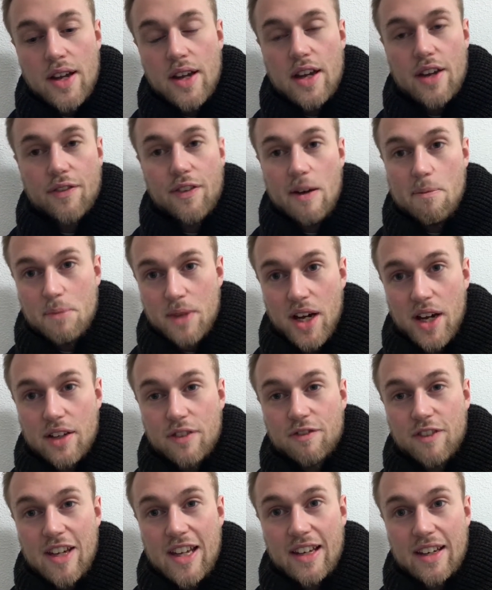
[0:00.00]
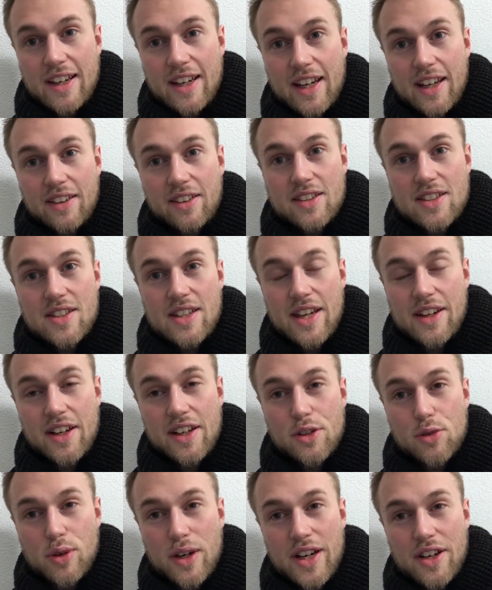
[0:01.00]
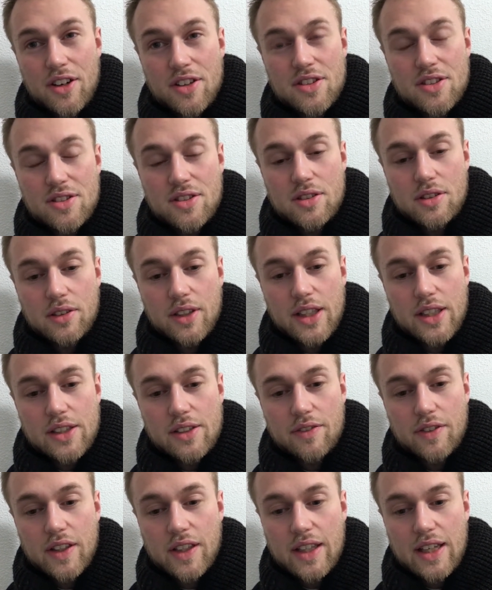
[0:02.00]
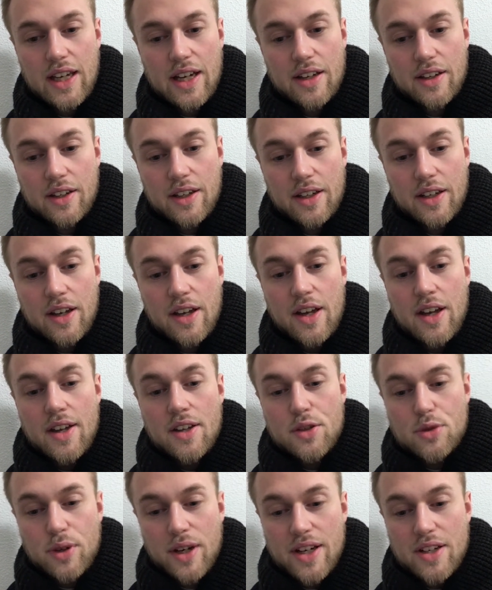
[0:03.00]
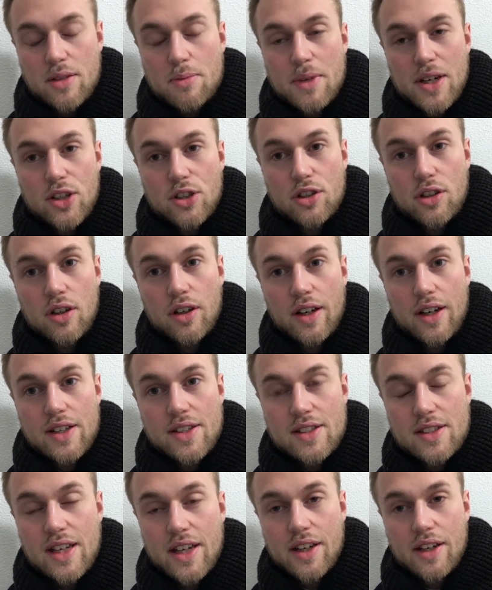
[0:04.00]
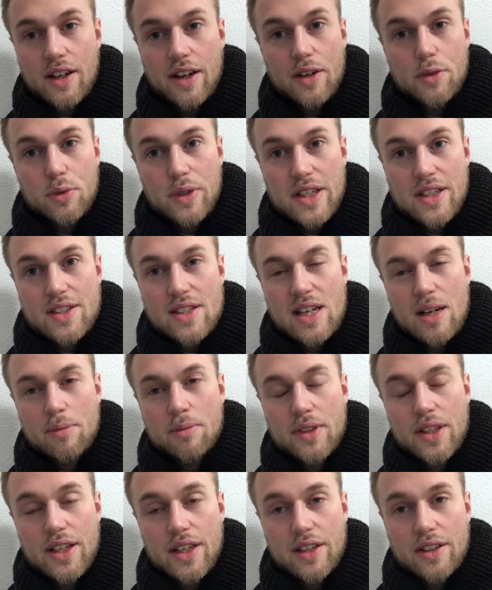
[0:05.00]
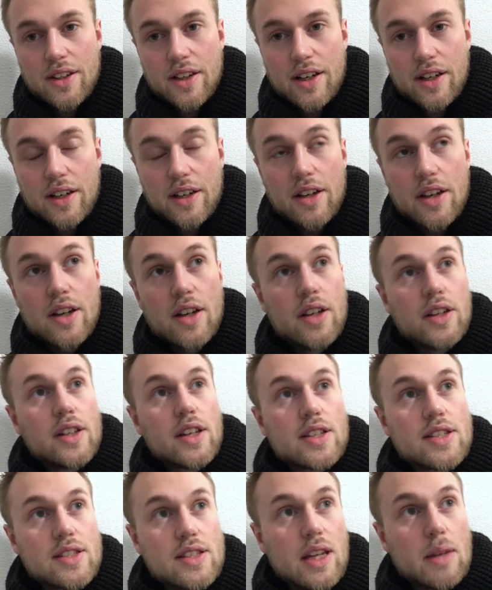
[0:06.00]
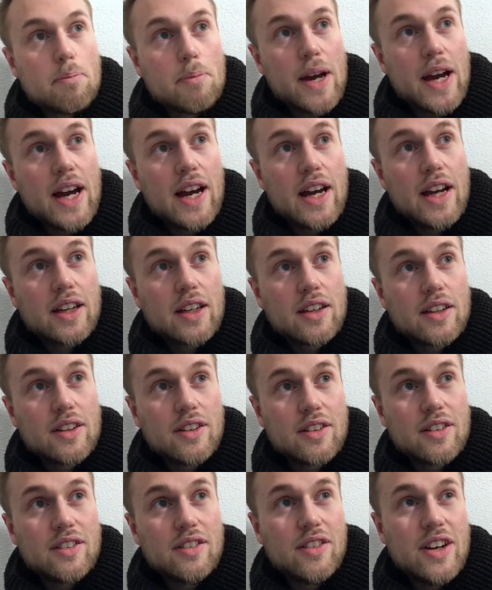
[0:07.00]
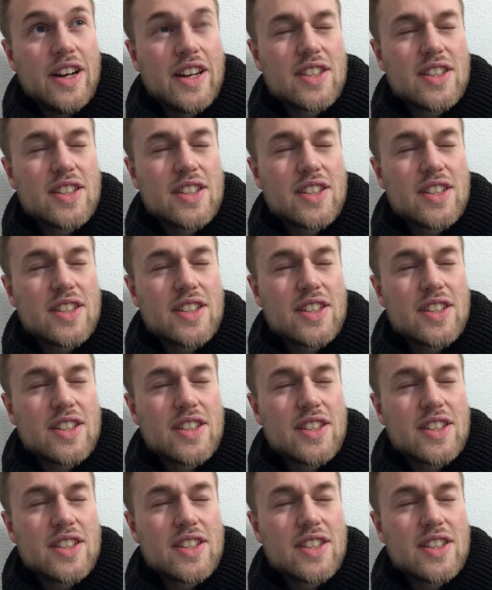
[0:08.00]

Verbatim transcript: If I'm not feeling it, then I try not to do it. If I can, I try to make sure instead that I read something, that I just sit back, you know.